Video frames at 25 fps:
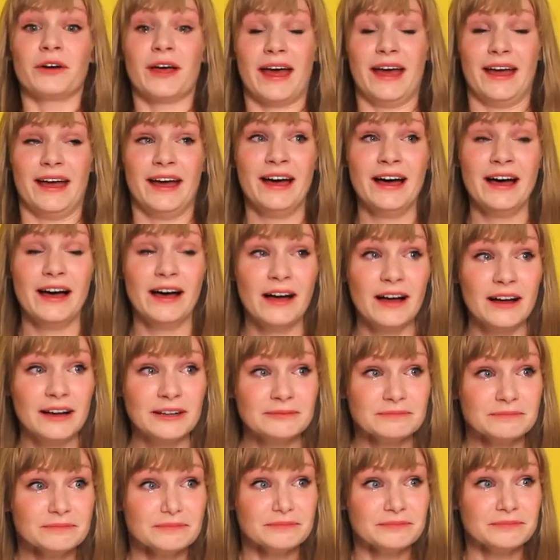okay,
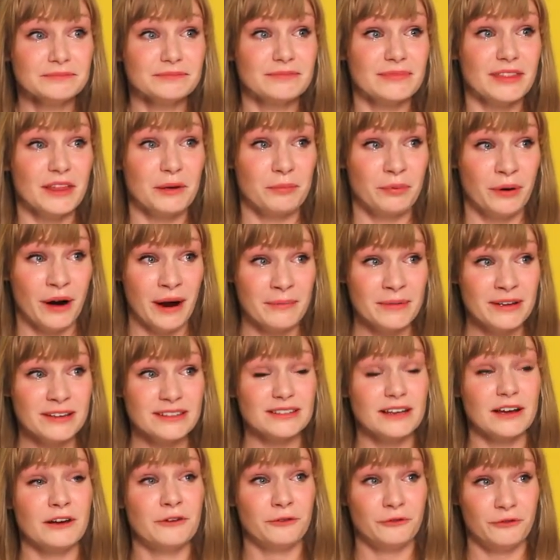the
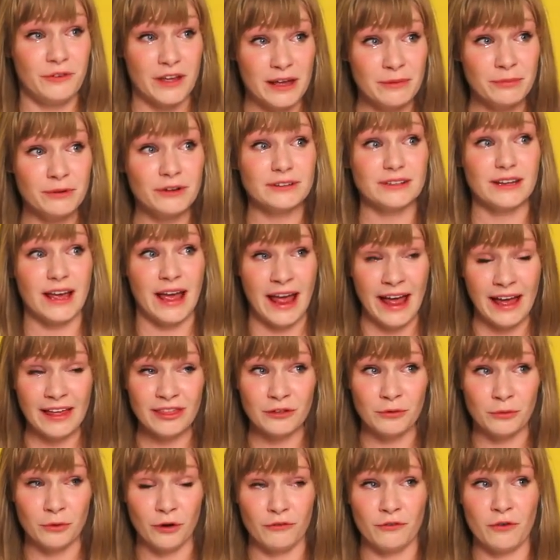premise of Fables
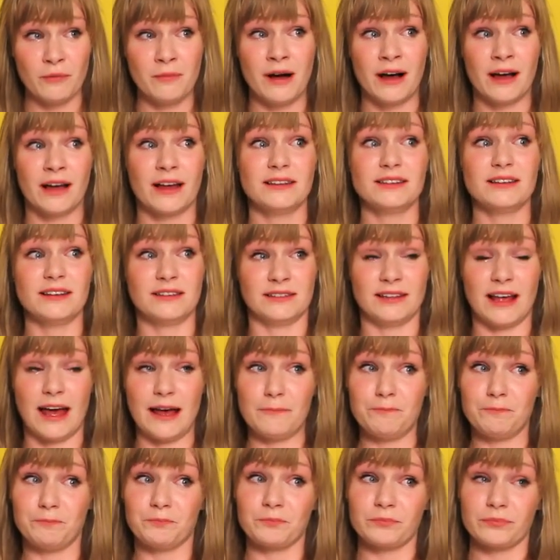and The Wolf Among Us is
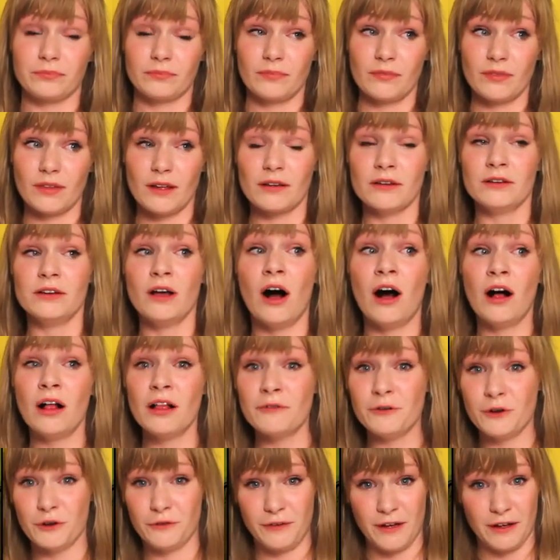that
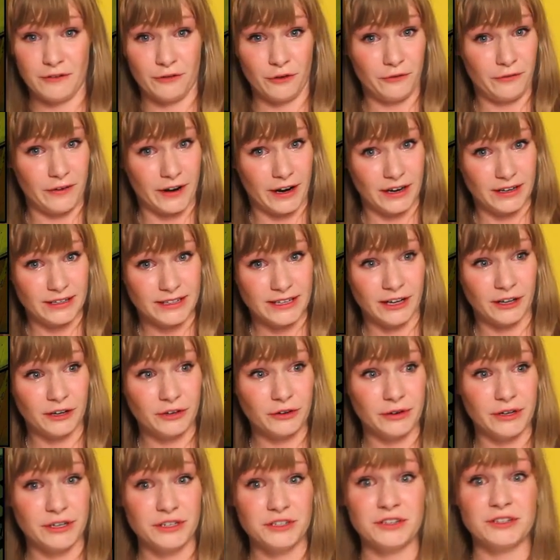all of your favorite fairy tale
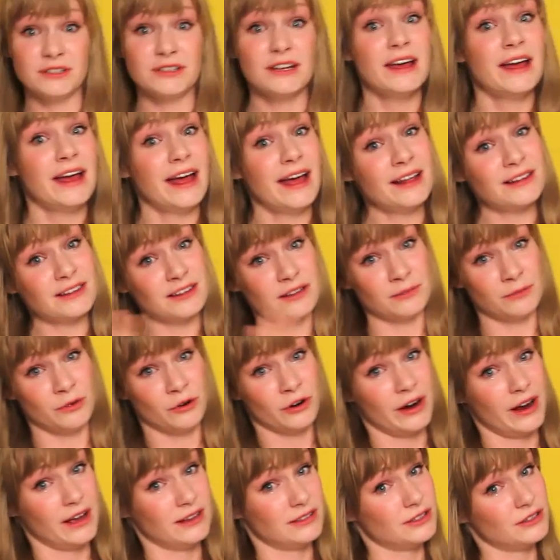creatures and some
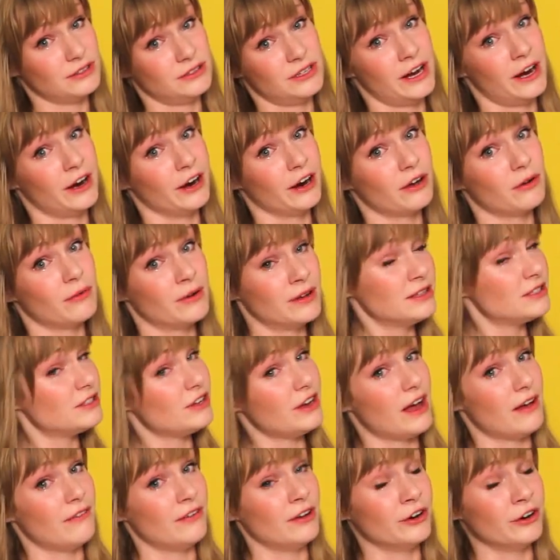more esoteric
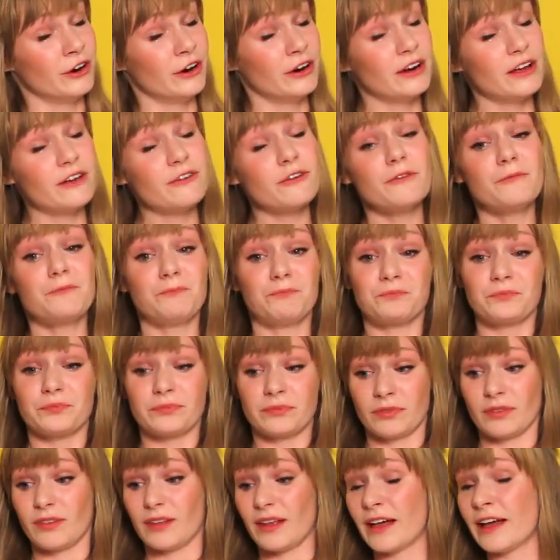ones you haven't heard of
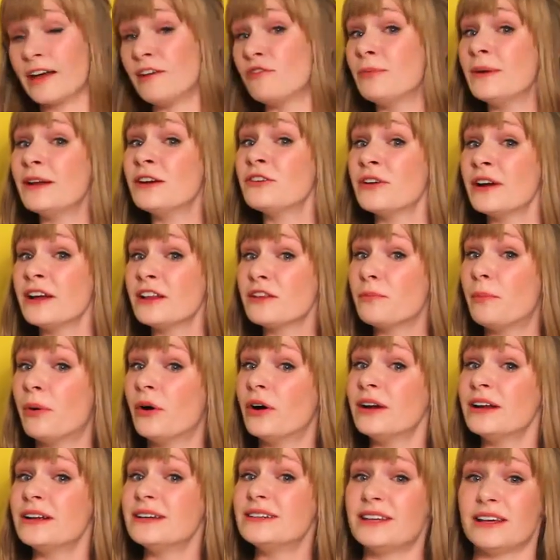have been
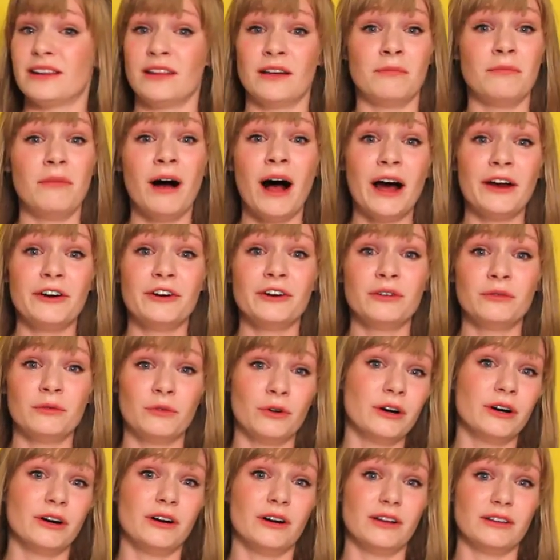transported to the
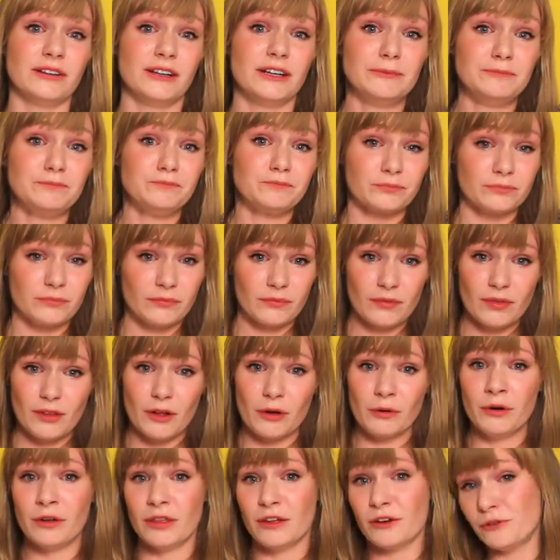modern world,
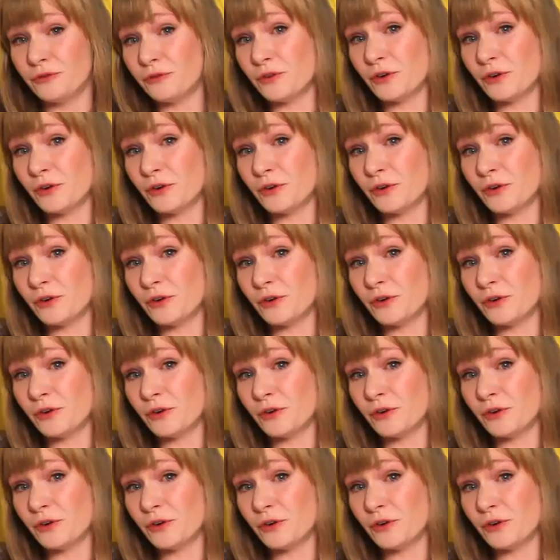where they're